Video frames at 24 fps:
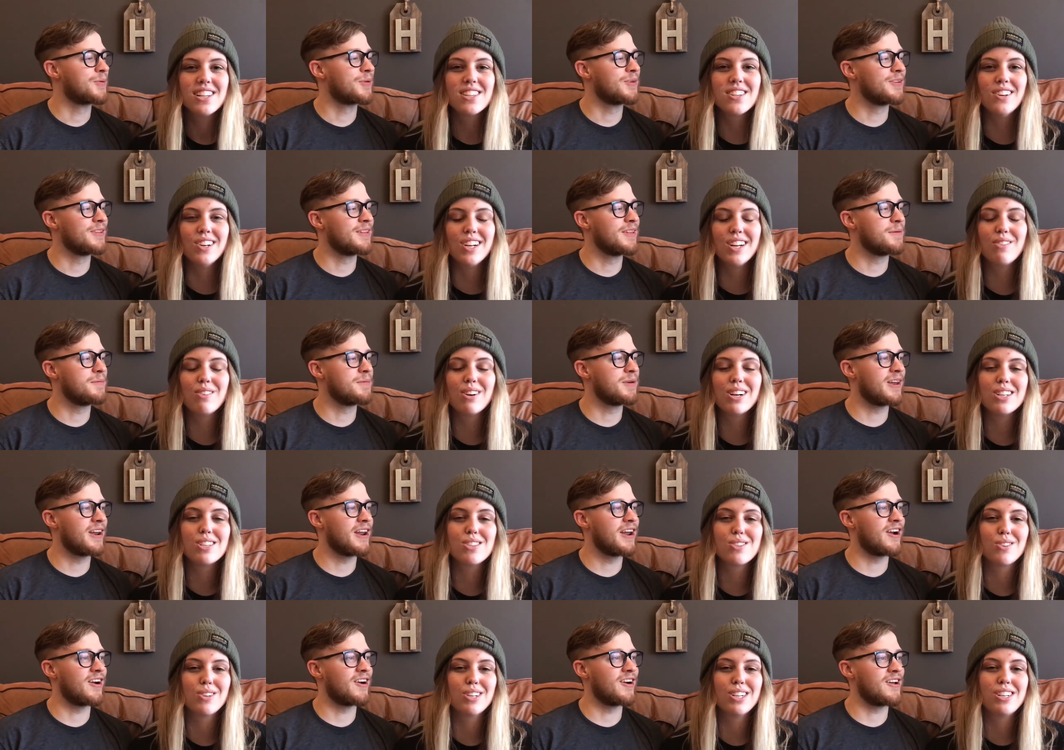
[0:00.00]
Speaker 1: So
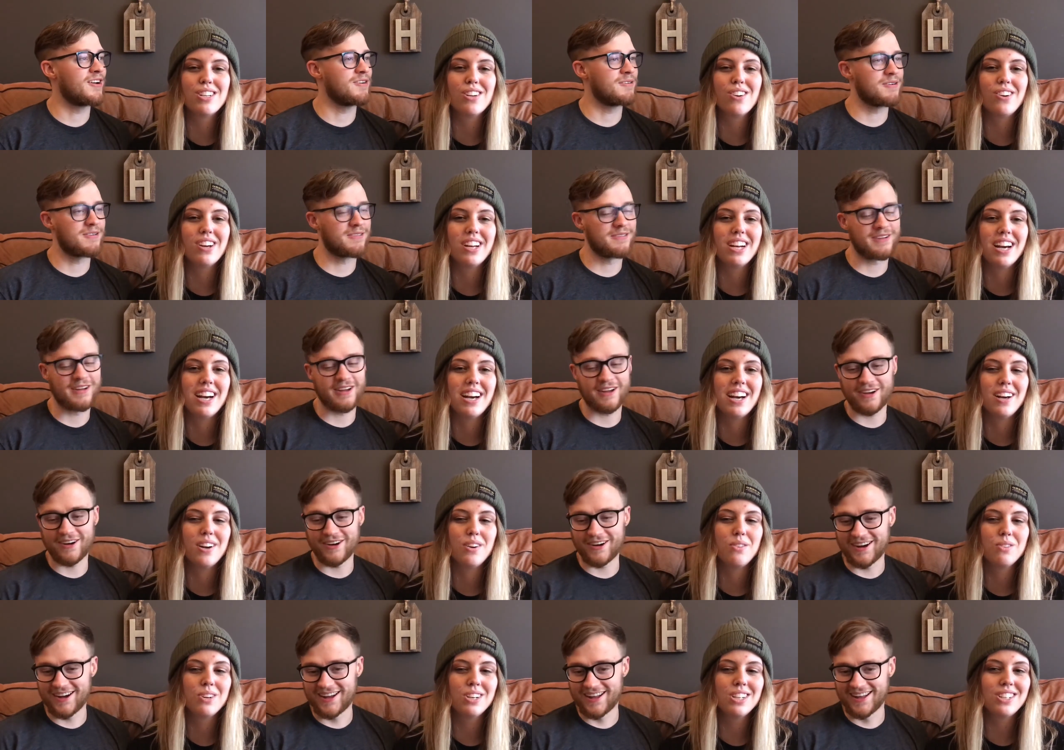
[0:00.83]
anyways, we're doing
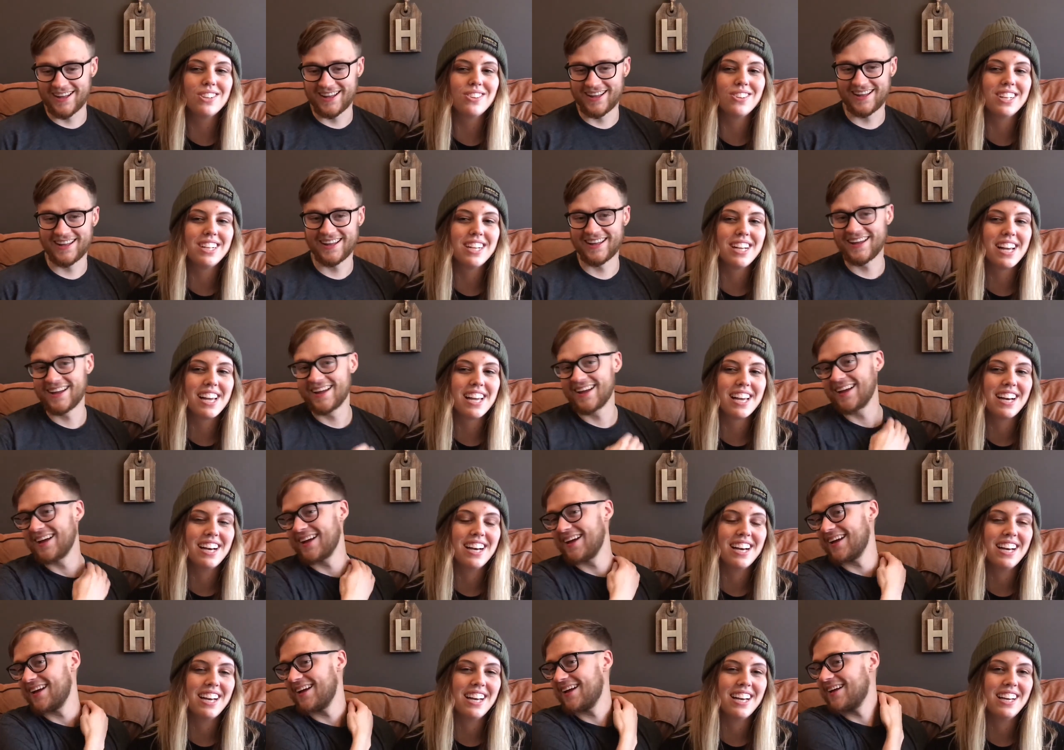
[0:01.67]

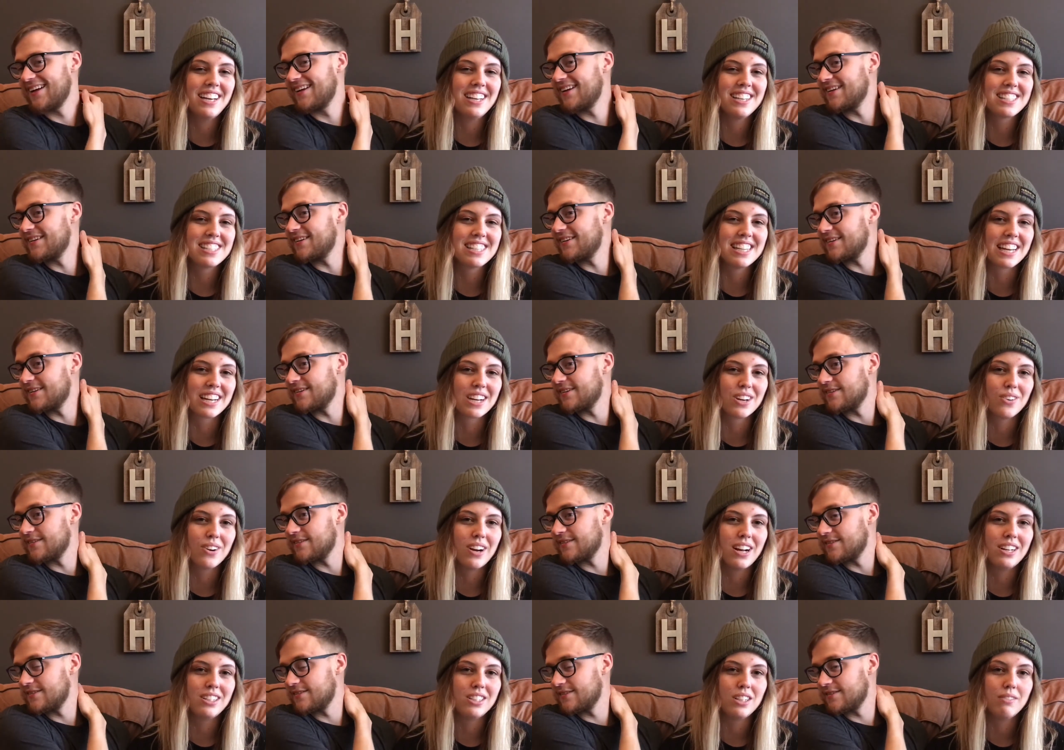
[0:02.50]
a
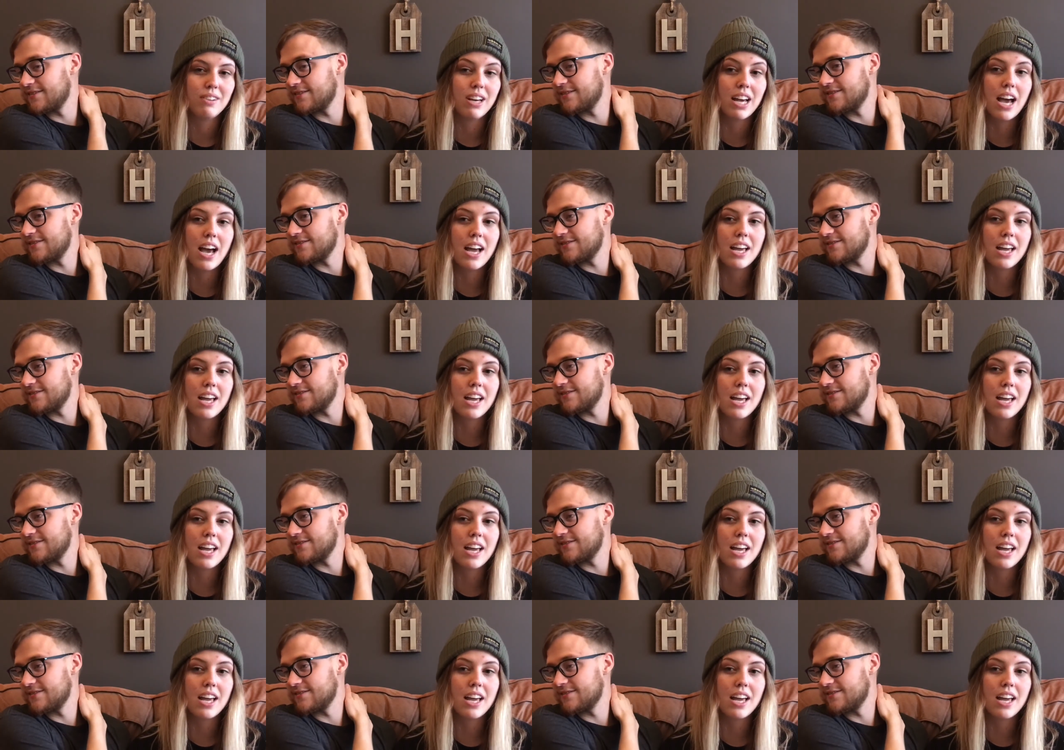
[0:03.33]
second round of it.